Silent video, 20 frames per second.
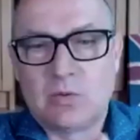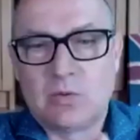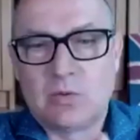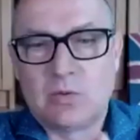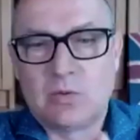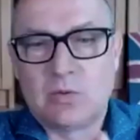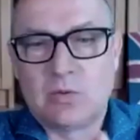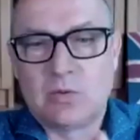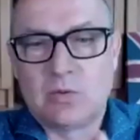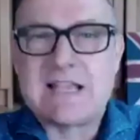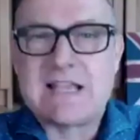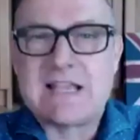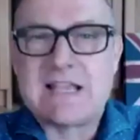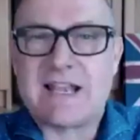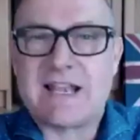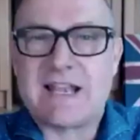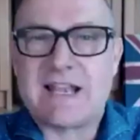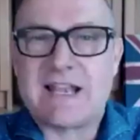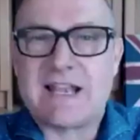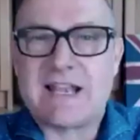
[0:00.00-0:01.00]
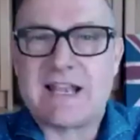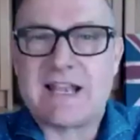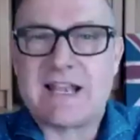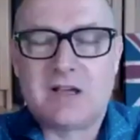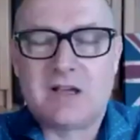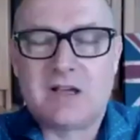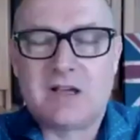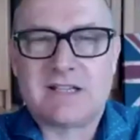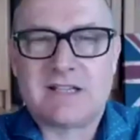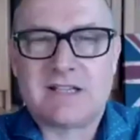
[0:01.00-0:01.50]
all her sisters were
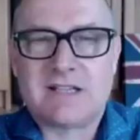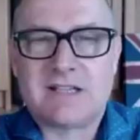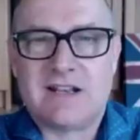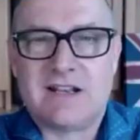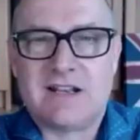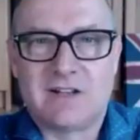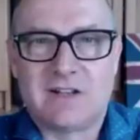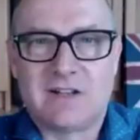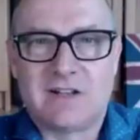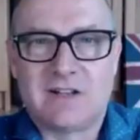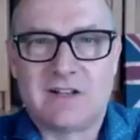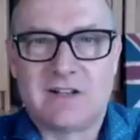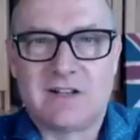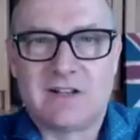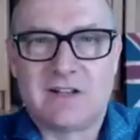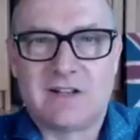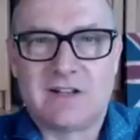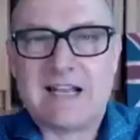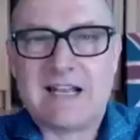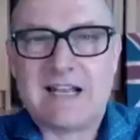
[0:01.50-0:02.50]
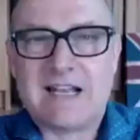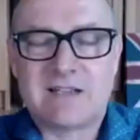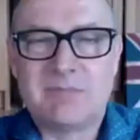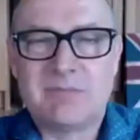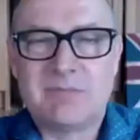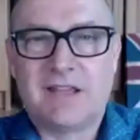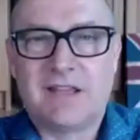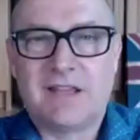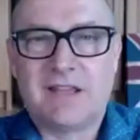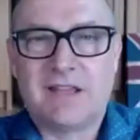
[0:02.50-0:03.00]
called Tanny Herma, Tanny
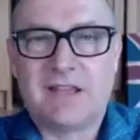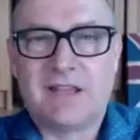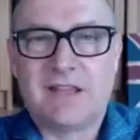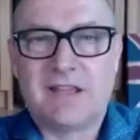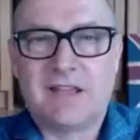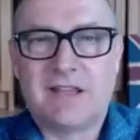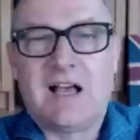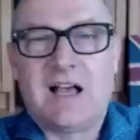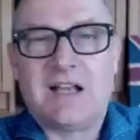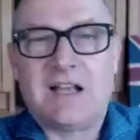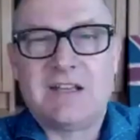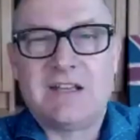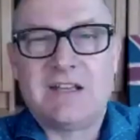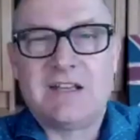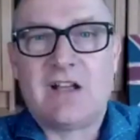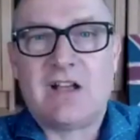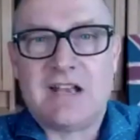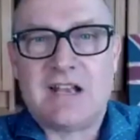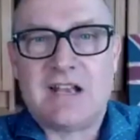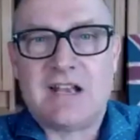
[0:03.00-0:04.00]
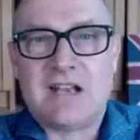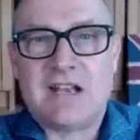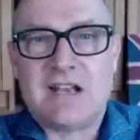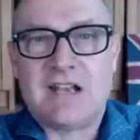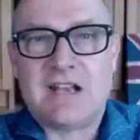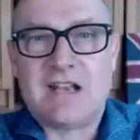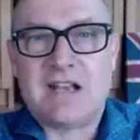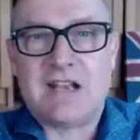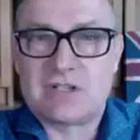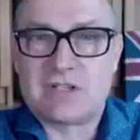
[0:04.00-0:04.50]
Velma, Tanny something, and
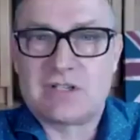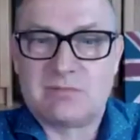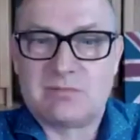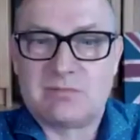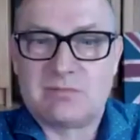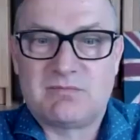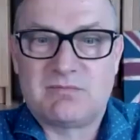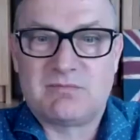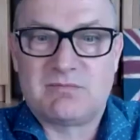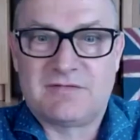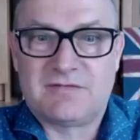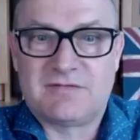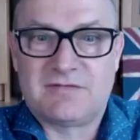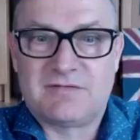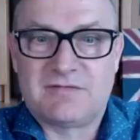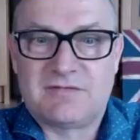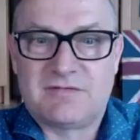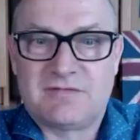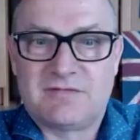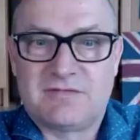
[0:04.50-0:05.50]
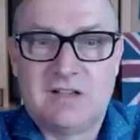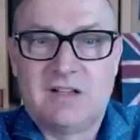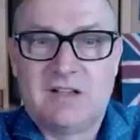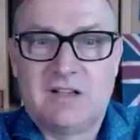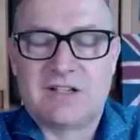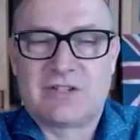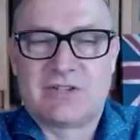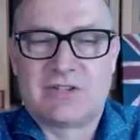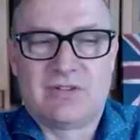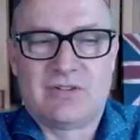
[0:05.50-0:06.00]
yet her name was just
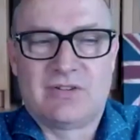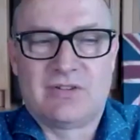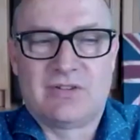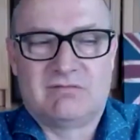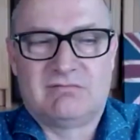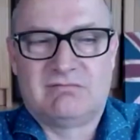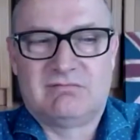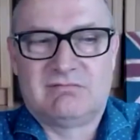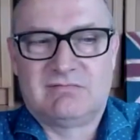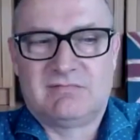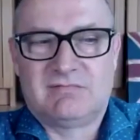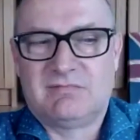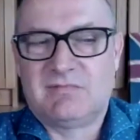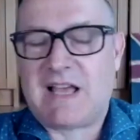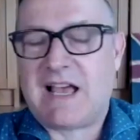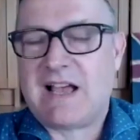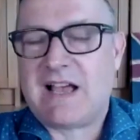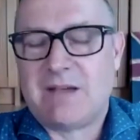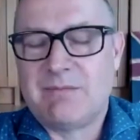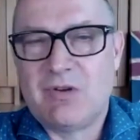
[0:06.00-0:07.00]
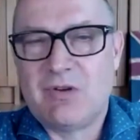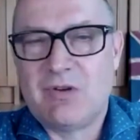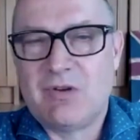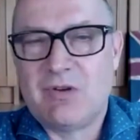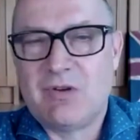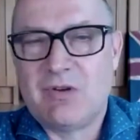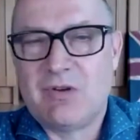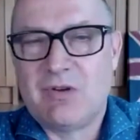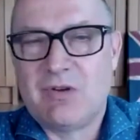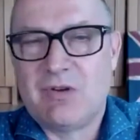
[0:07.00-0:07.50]
Velma. And I just thought, how
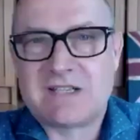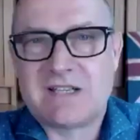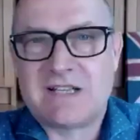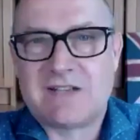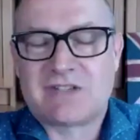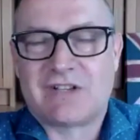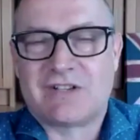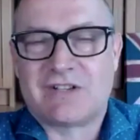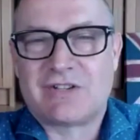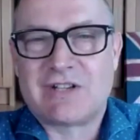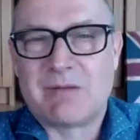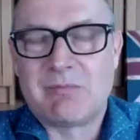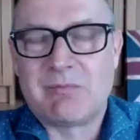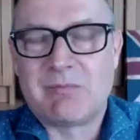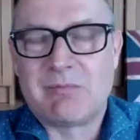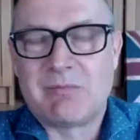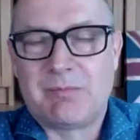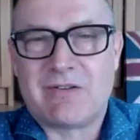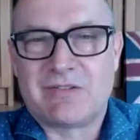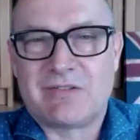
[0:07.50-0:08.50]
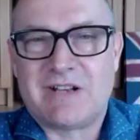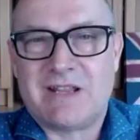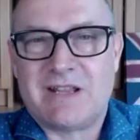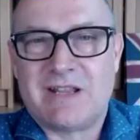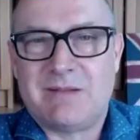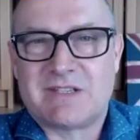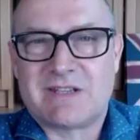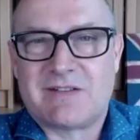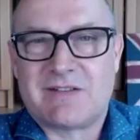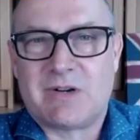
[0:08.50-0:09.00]
come your mum doesn't have such a
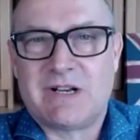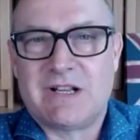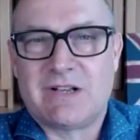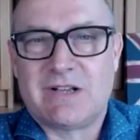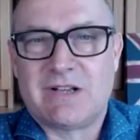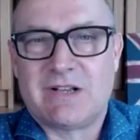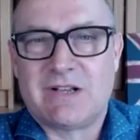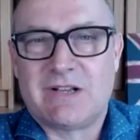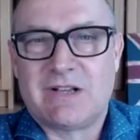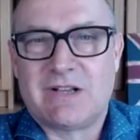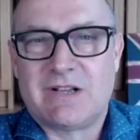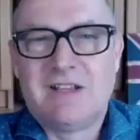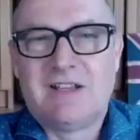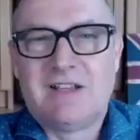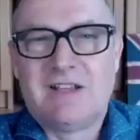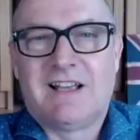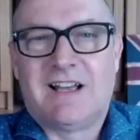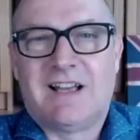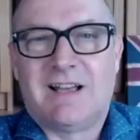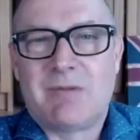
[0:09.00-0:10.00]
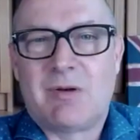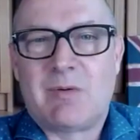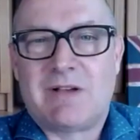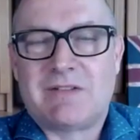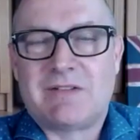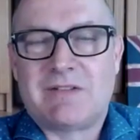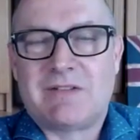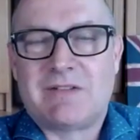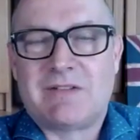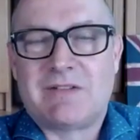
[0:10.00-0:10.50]
double-barreled name as everyone else?
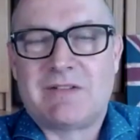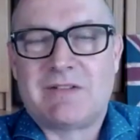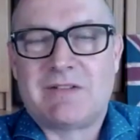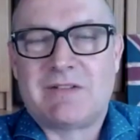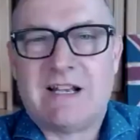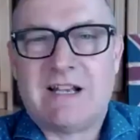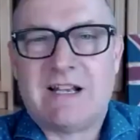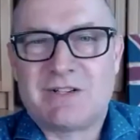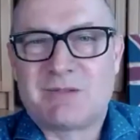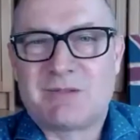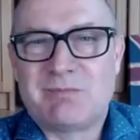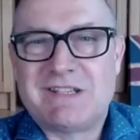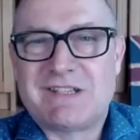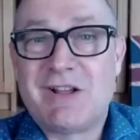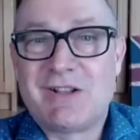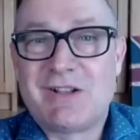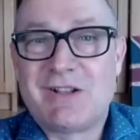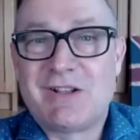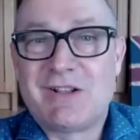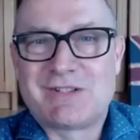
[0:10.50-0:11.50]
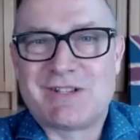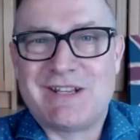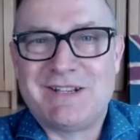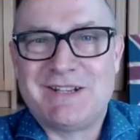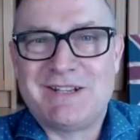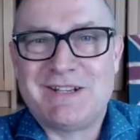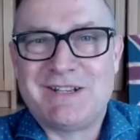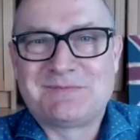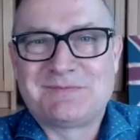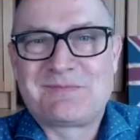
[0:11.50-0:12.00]
And my wife said, well, Tanny just means
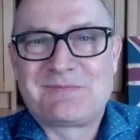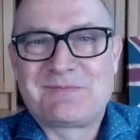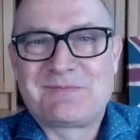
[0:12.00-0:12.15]
auntie.